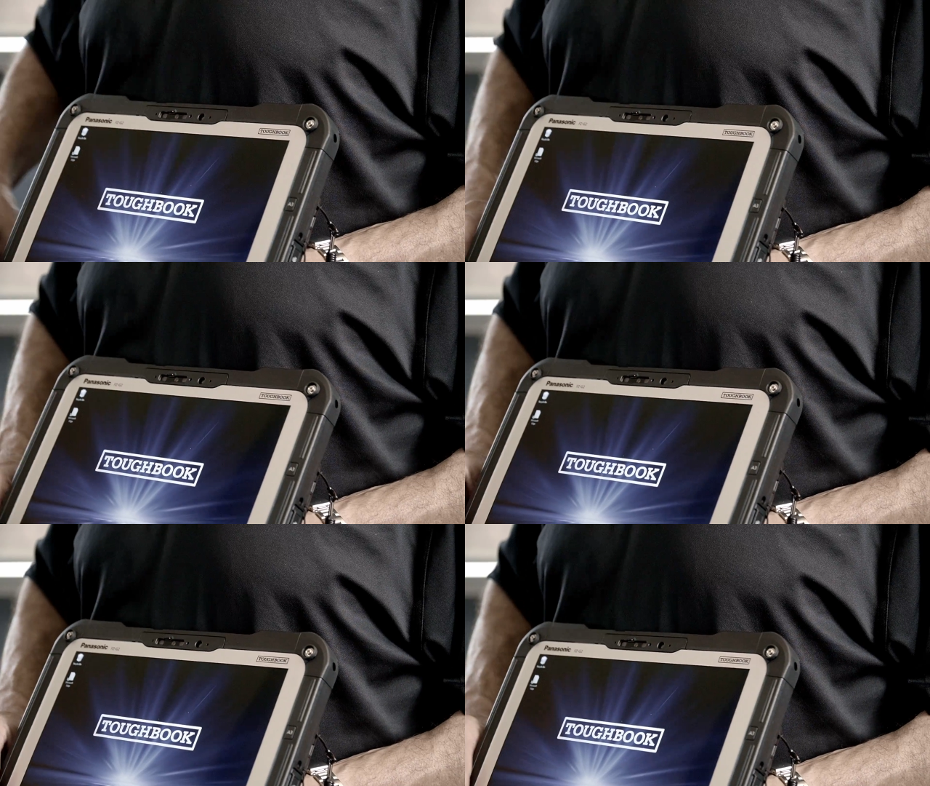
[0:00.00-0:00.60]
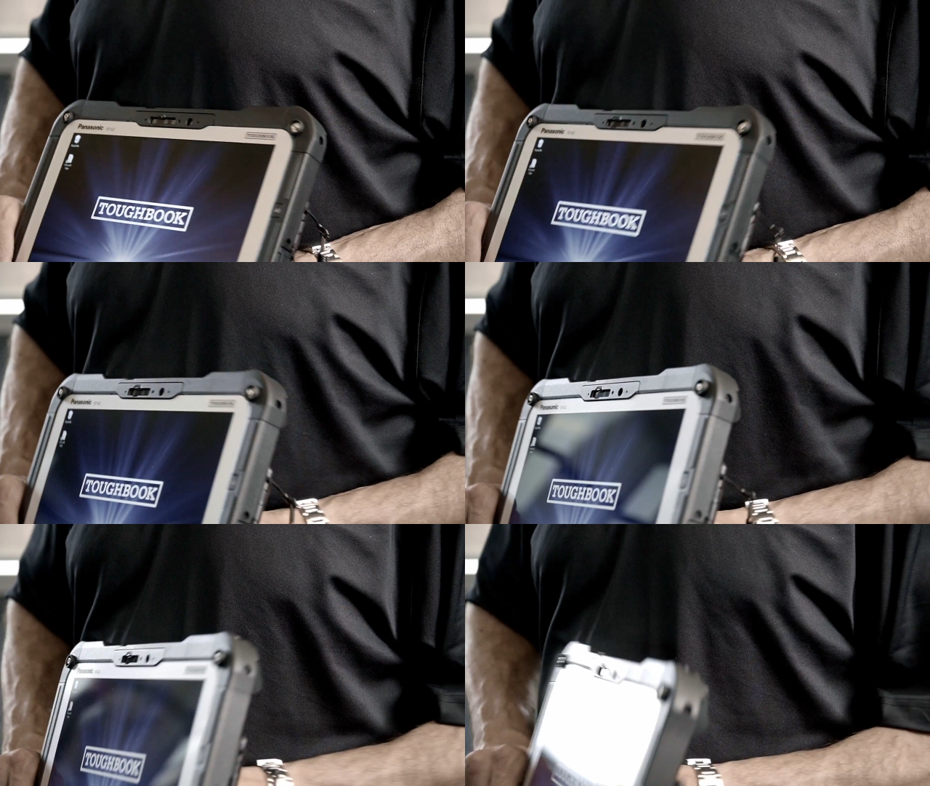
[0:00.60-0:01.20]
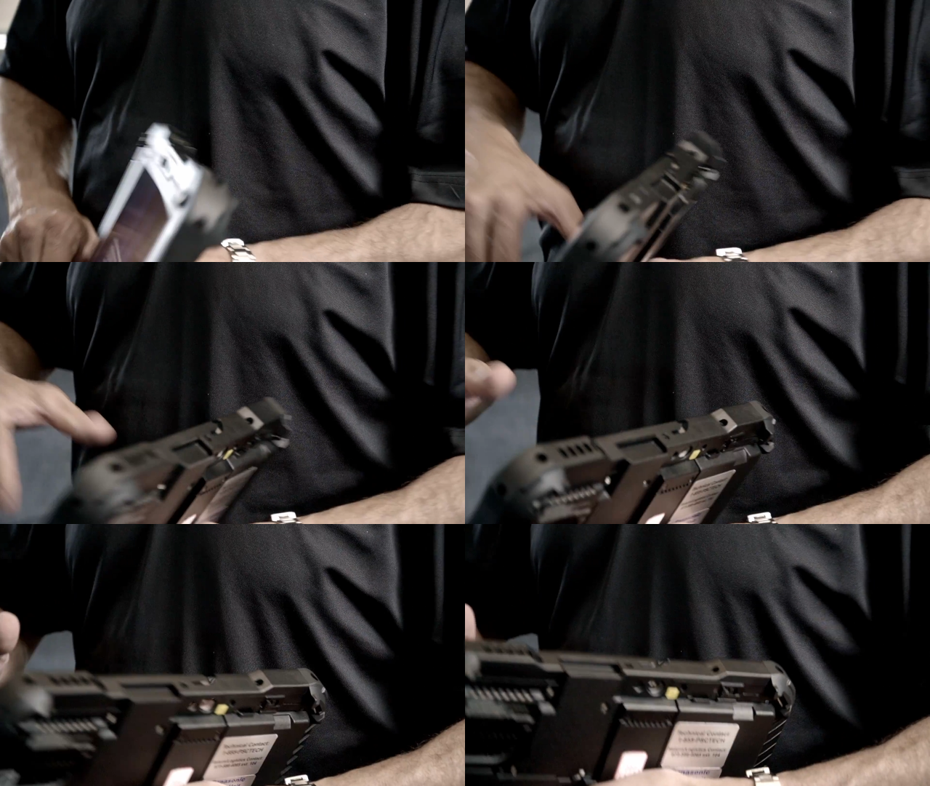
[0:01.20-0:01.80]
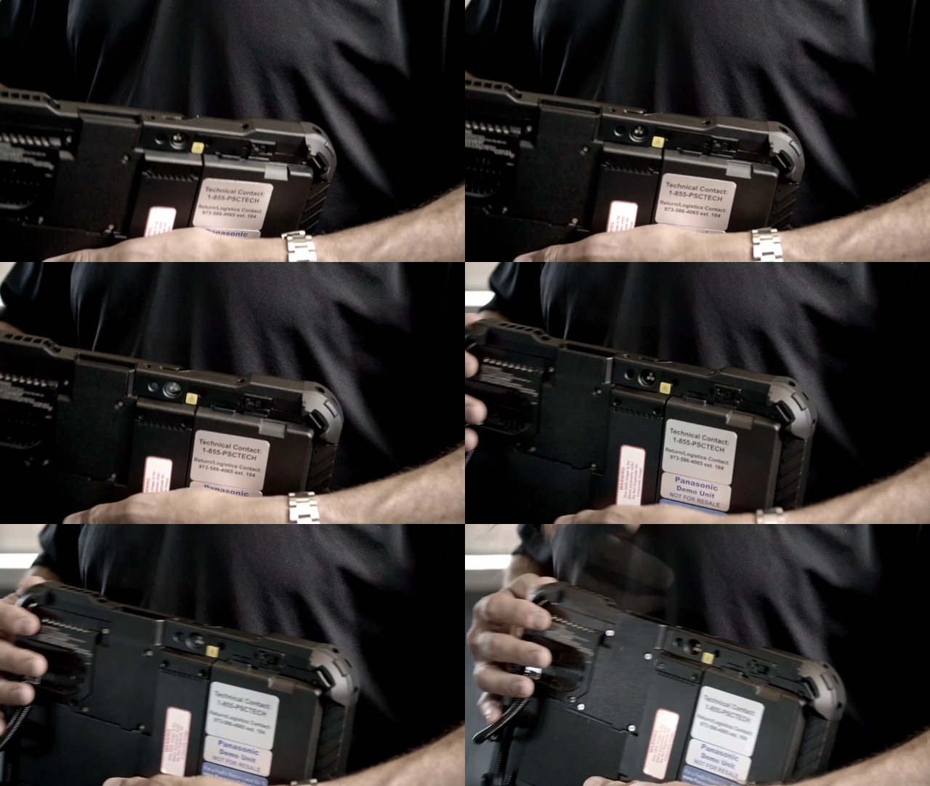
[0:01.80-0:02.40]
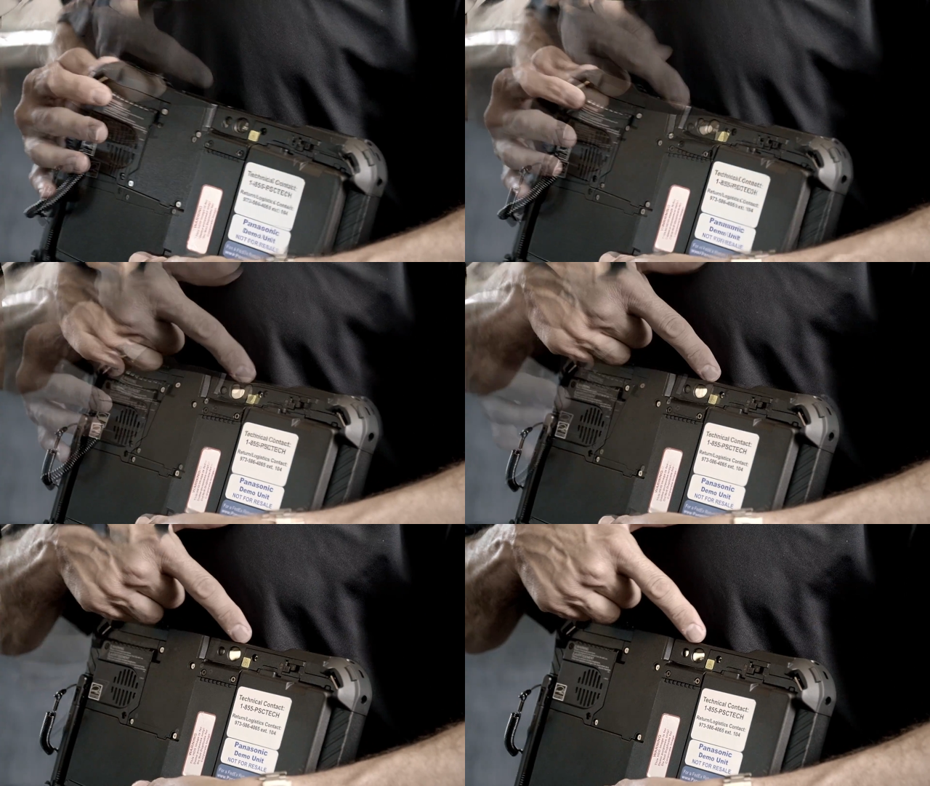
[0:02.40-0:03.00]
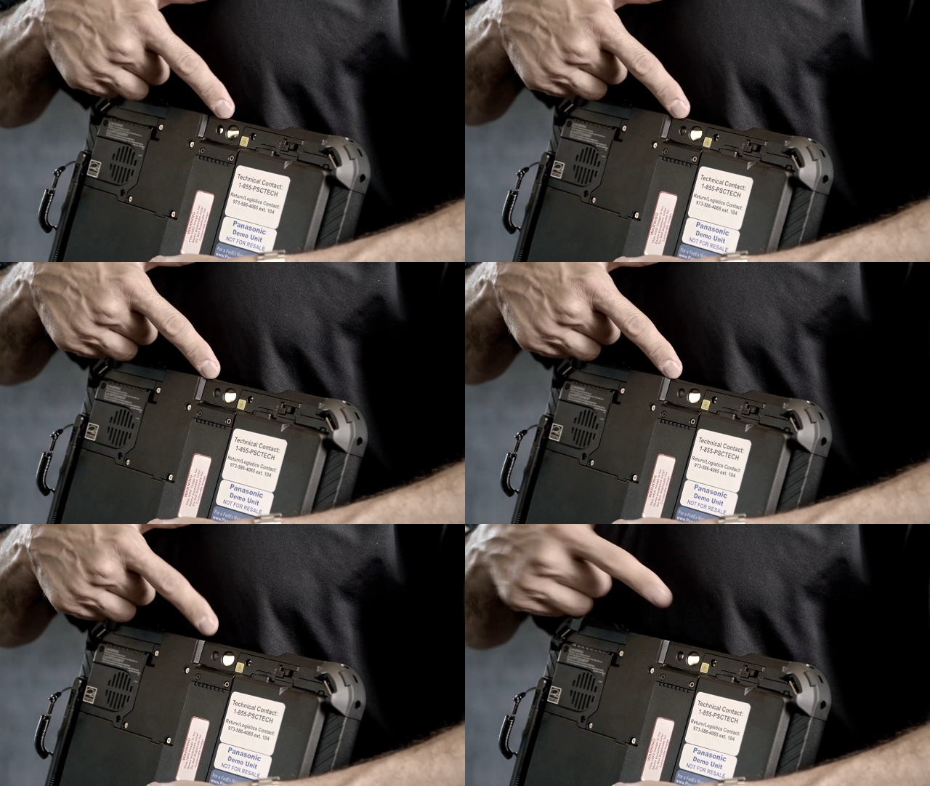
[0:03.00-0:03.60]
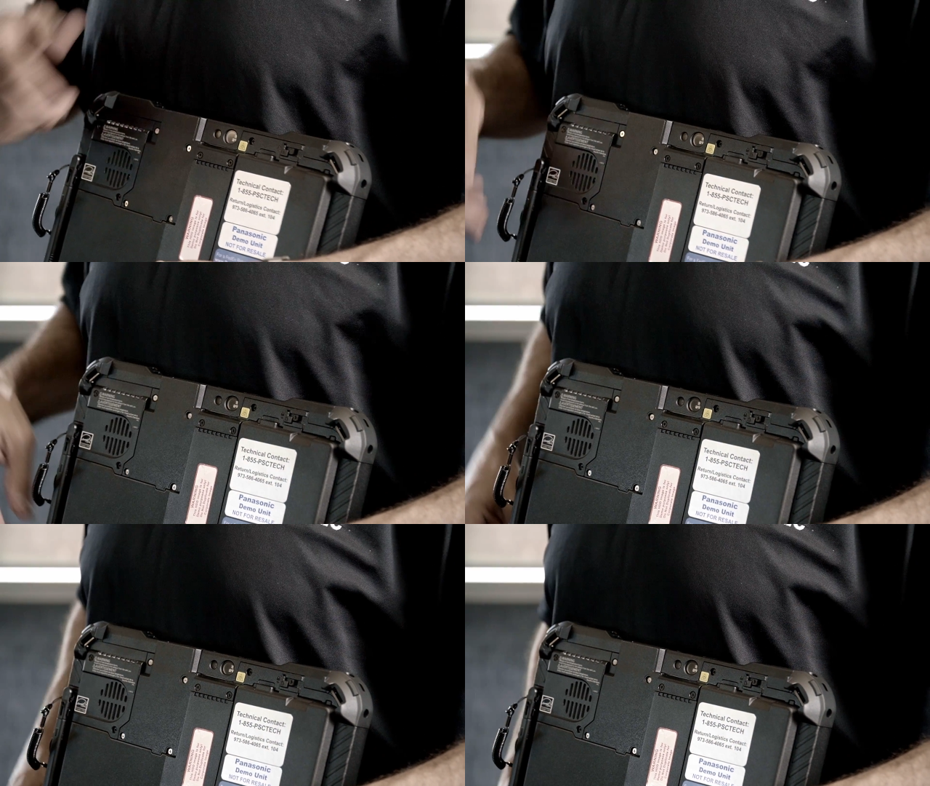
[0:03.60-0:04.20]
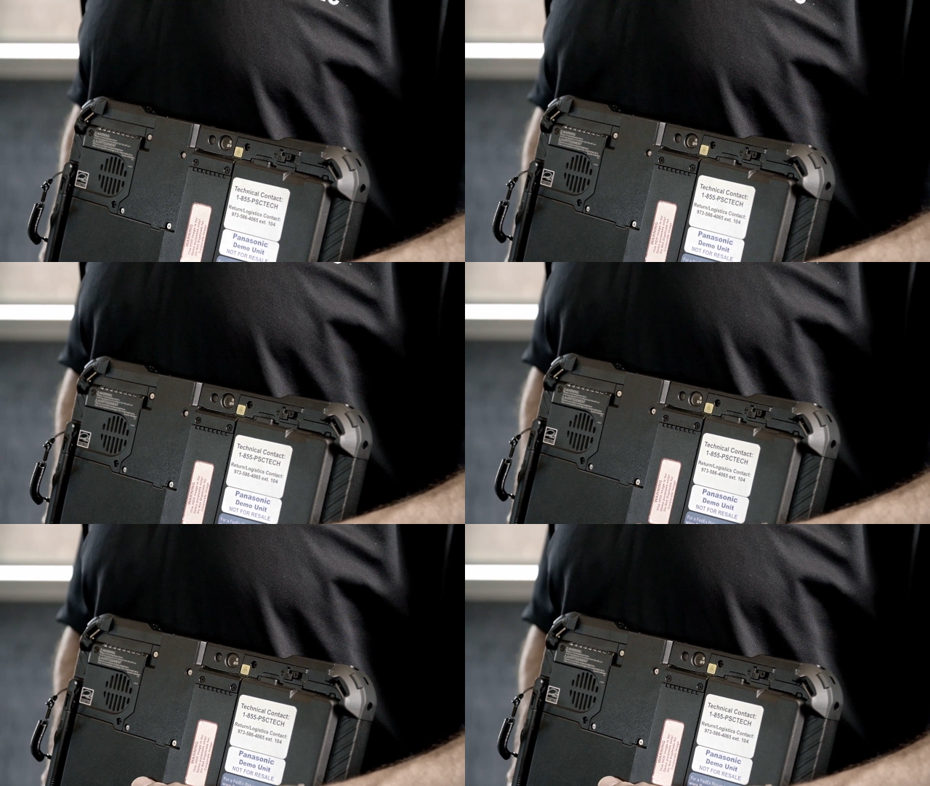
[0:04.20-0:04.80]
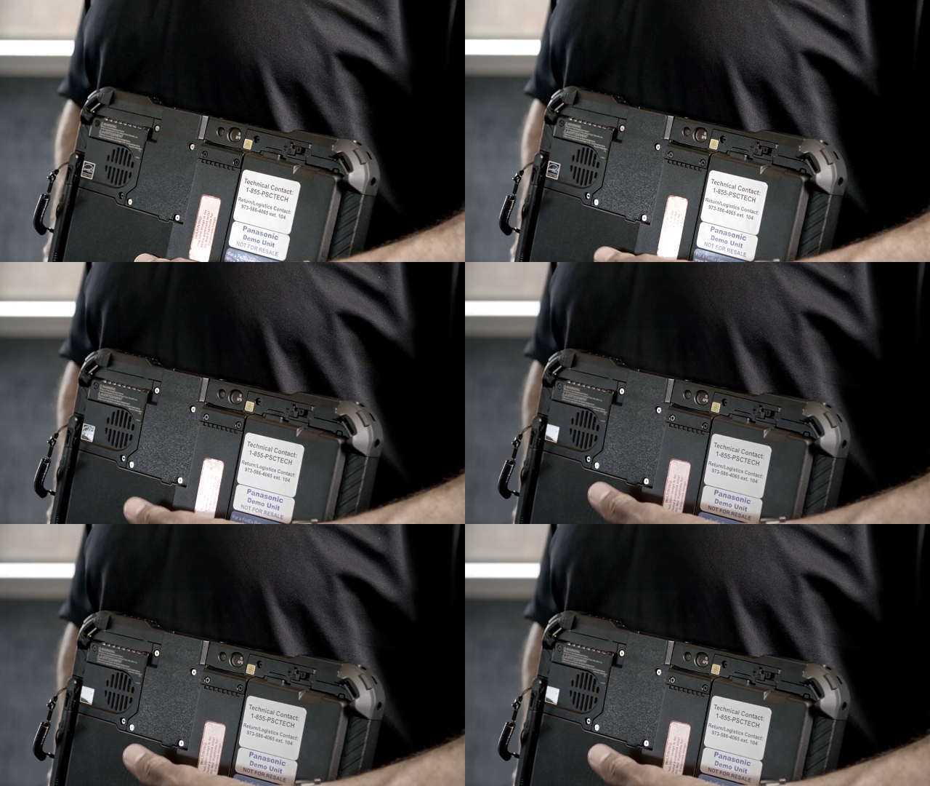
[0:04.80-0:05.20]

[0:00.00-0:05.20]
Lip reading: (no speaker visible)